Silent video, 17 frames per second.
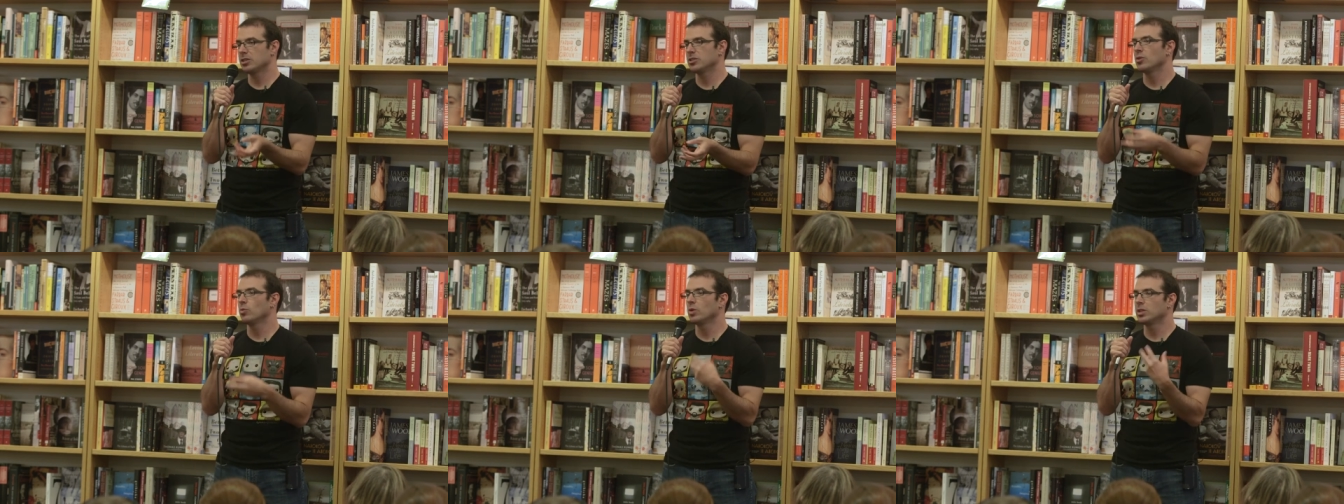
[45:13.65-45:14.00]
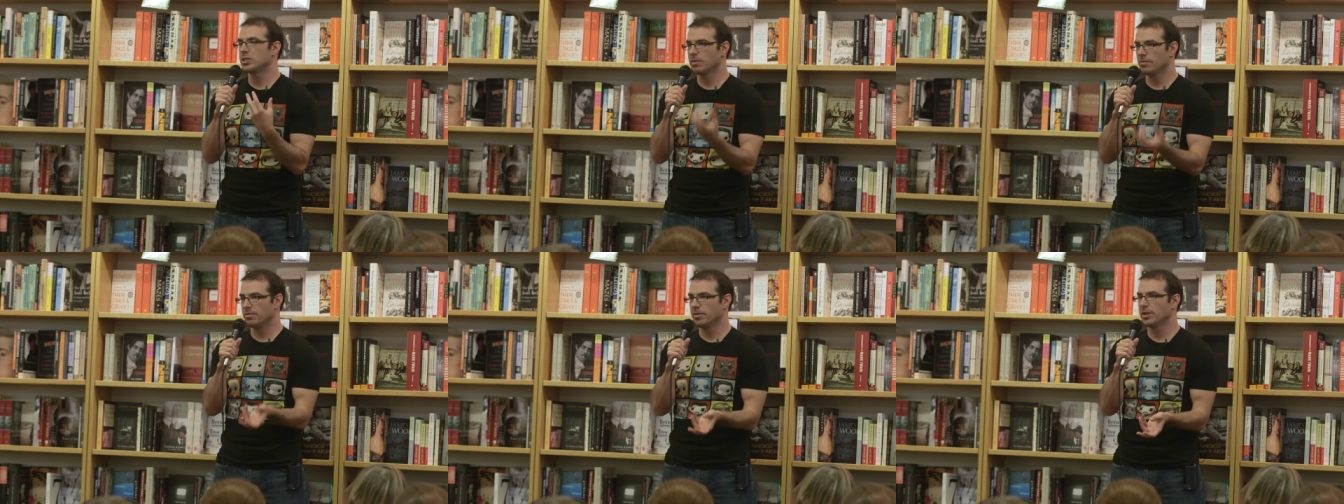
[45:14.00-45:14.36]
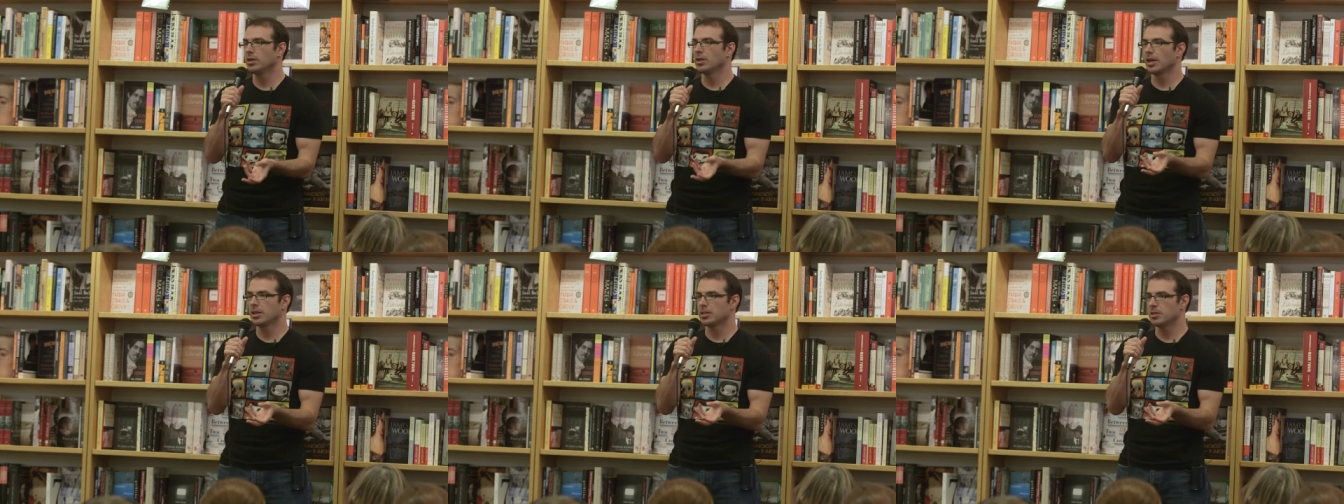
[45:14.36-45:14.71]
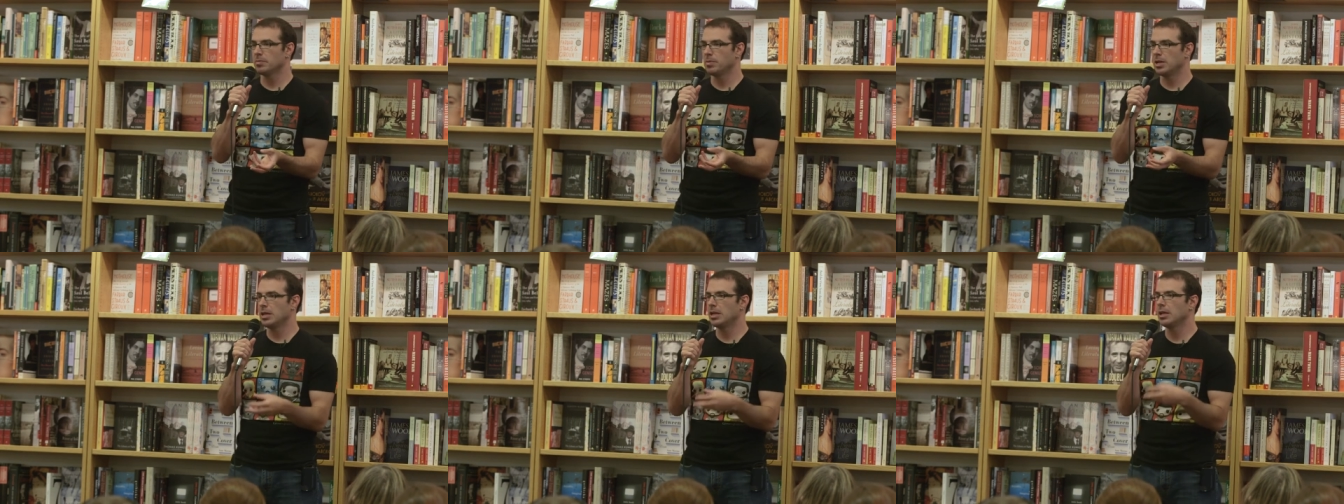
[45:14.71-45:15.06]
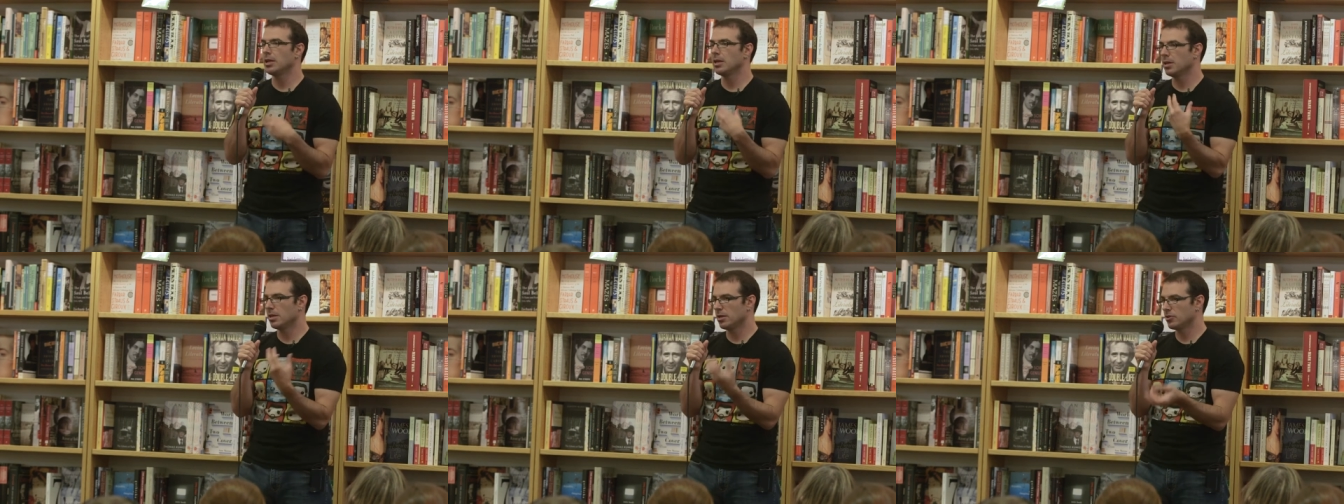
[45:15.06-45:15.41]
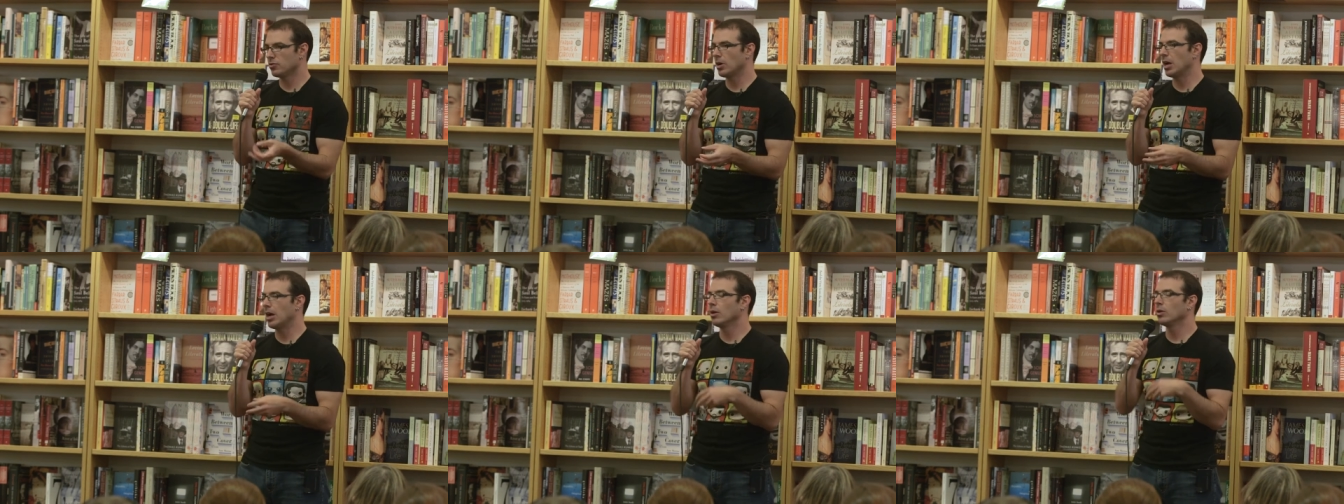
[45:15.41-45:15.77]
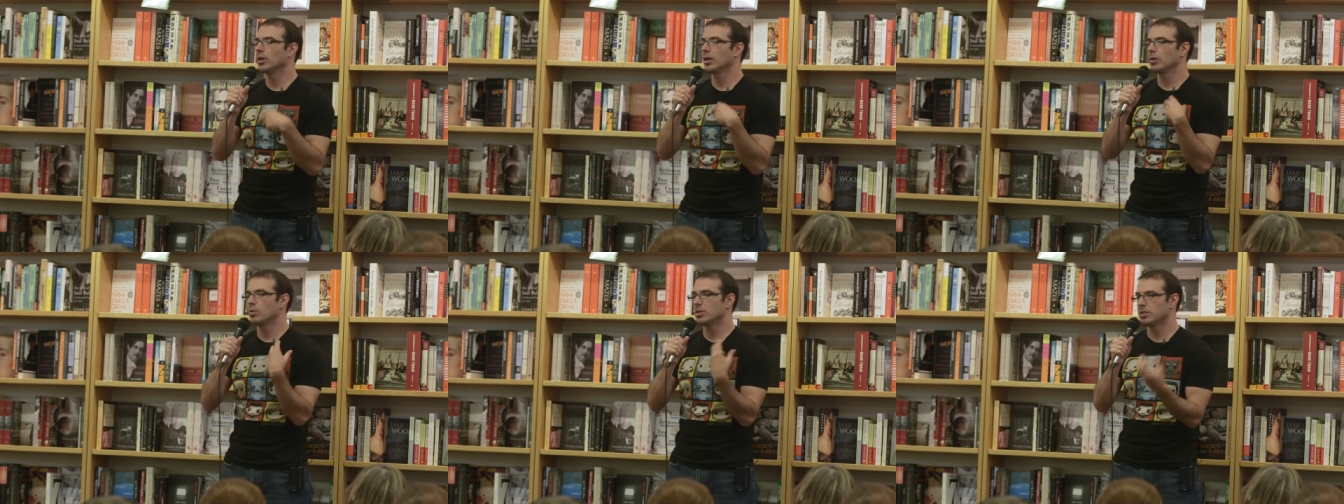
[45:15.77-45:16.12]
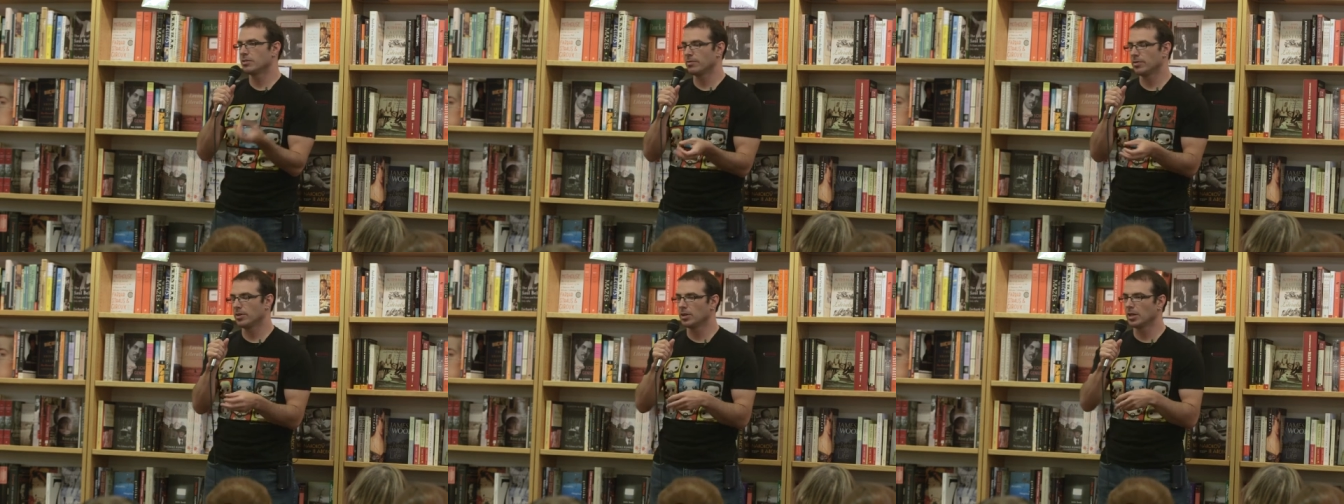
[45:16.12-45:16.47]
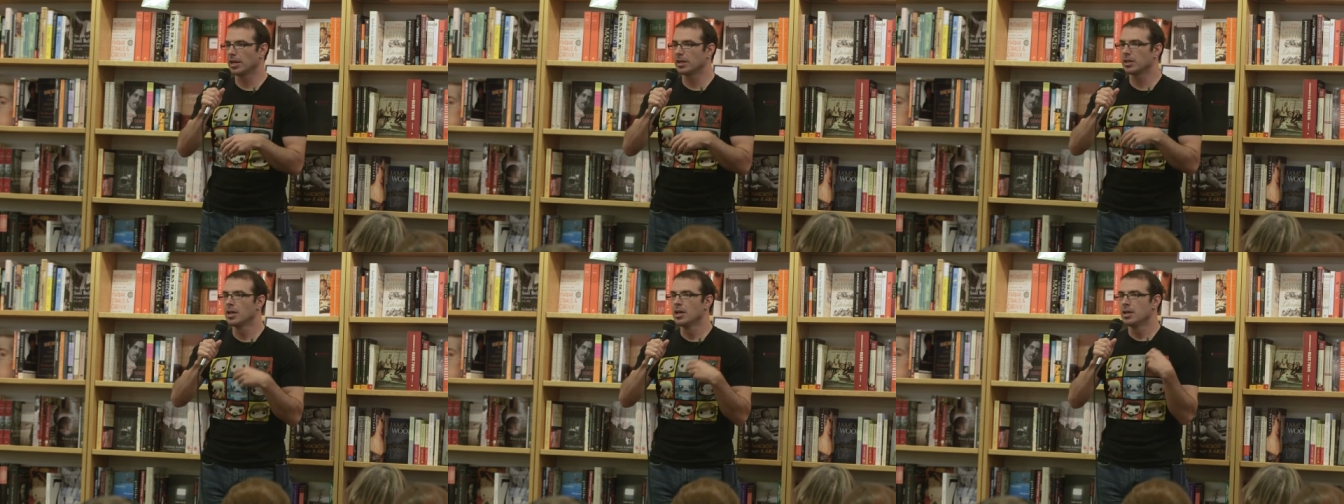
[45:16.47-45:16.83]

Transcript: so what's it feel like to be in a drought? Like, what's it feel like